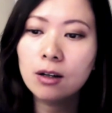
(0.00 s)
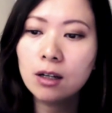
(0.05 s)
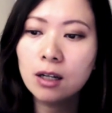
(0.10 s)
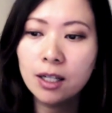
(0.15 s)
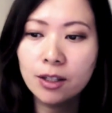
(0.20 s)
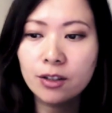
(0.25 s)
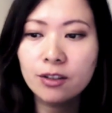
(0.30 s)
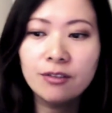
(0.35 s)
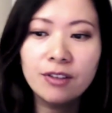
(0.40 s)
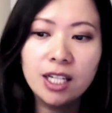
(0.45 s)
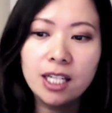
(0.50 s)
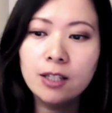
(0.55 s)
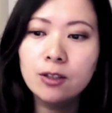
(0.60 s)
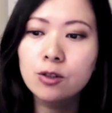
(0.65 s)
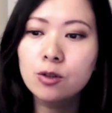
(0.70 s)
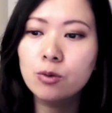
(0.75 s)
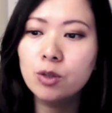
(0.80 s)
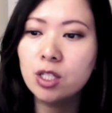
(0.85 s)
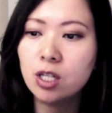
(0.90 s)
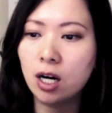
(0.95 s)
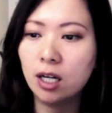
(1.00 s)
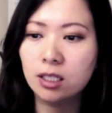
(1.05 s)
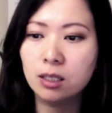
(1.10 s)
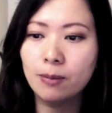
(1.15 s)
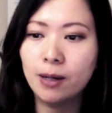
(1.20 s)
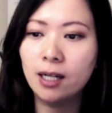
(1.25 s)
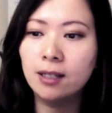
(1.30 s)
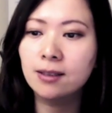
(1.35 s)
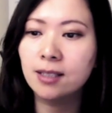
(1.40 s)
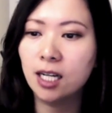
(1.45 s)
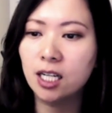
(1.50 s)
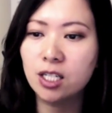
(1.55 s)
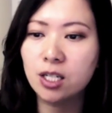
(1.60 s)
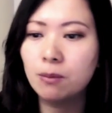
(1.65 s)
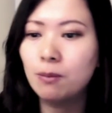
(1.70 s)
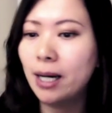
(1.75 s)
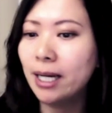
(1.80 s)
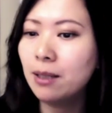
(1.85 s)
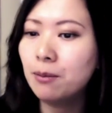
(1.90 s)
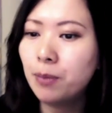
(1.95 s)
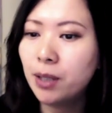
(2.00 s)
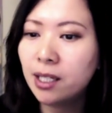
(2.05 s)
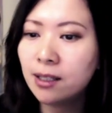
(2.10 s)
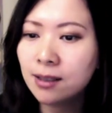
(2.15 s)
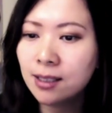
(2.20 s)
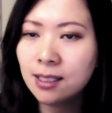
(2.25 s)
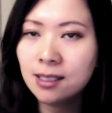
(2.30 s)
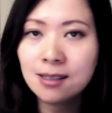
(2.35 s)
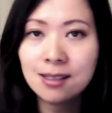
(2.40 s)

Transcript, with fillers: other videos, we talked about touch on my appearance,